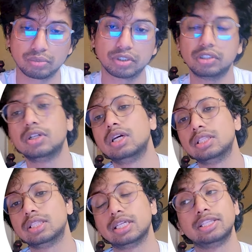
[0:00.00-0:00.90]
So
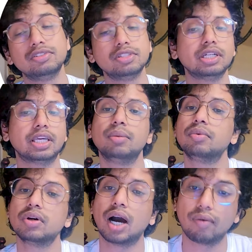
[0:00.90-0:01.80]
the user came
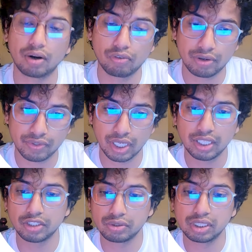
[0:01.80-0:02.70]
to our
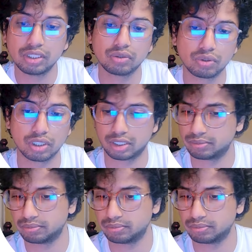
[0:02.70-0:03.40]
website using google.com.